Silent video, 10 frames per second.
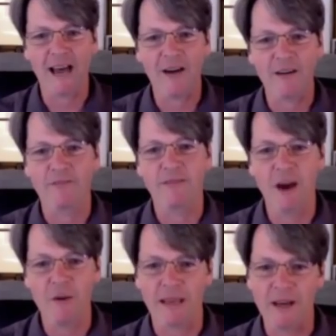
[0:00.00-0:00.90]
cloud of
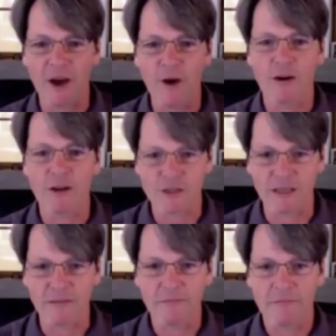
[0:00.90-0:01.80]
knowing and
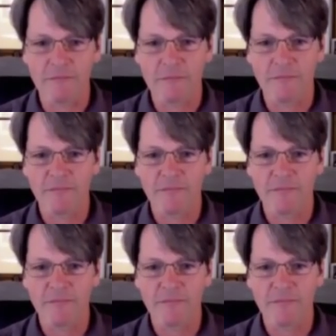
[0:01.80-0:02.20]
ownership,